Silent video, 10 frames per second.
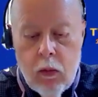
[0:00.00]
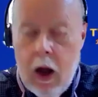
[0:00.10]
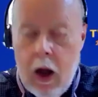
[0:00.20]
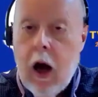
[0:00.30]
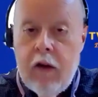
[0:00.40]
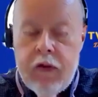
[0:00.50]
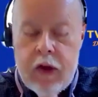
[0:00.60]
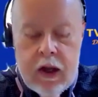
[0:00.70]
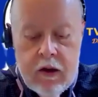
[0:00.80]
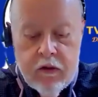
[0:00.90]
runoff
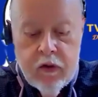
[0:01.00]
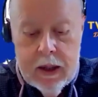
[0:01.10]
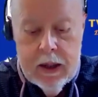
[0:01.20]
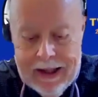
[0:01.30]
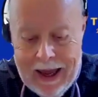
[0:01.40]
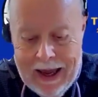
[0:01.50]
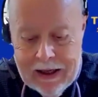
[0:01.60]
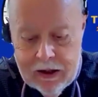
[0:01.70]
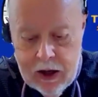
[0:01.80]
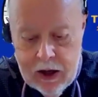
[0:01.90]
from the land
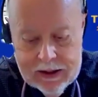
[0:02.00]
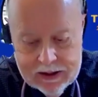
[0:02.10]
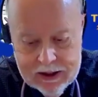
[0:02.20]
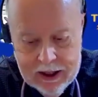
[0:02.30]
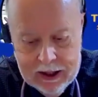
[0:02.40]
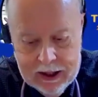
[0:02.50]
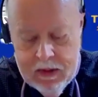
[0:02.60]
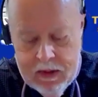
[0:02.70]
and not the sea?